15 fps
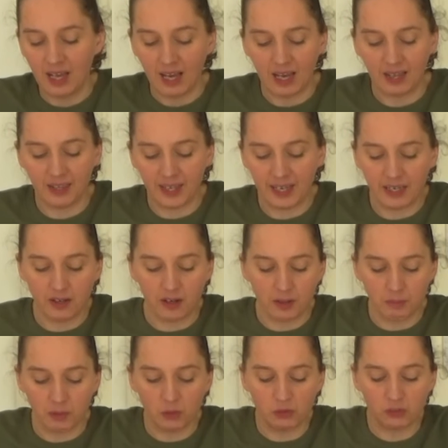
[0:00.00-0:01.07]
And then
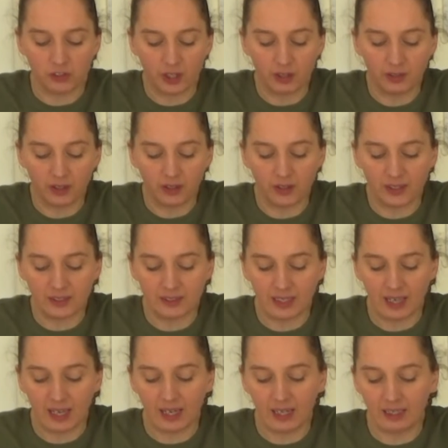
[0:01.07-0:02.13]
I'm also going to
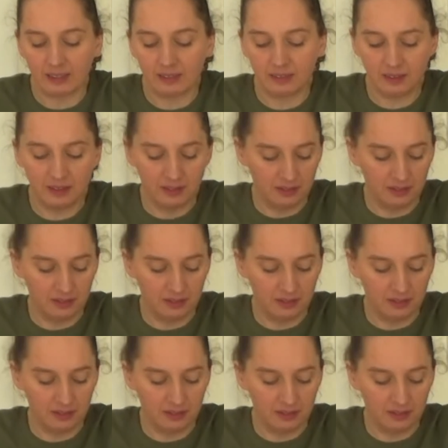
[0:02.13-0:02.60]
add